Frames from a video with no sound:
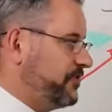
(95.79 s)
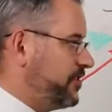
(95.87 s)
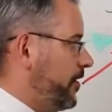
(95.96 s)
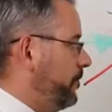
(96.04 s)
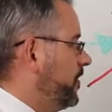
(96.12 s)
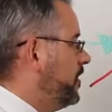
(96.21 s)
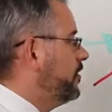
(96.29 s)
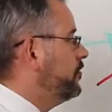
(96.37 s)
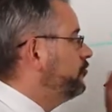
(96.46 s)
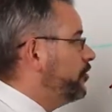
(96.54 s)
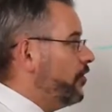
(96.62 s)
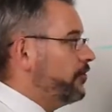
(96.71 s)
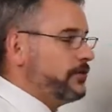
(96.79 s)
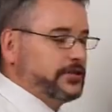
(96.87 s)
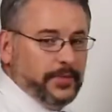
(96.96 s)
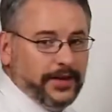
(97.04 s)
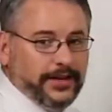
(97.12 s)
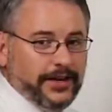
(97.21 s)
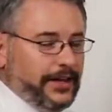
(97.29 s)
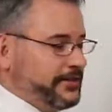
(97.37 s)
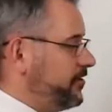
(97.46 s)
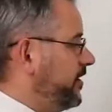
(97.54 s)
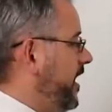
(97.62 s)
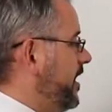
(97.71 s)
So don't go spend any
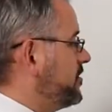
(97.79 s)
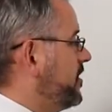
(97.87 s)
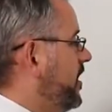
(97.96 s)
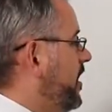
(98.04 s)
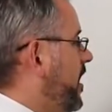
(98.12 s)
extra cash.